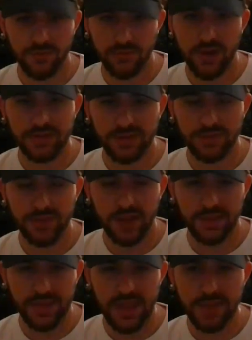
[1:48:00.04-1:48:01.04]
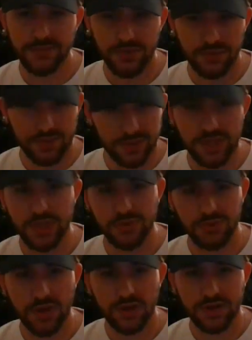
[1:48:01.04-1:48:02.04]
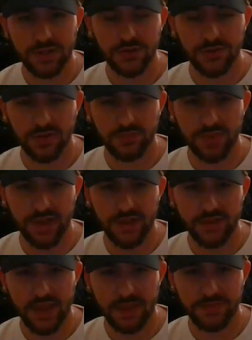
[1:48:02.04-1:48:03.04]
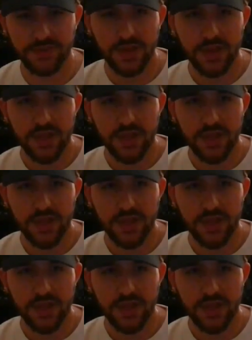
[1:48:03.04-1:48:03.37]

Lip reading: from Rise of the Planet of the Apes, continues on into Dawn of the Planet of the Apes,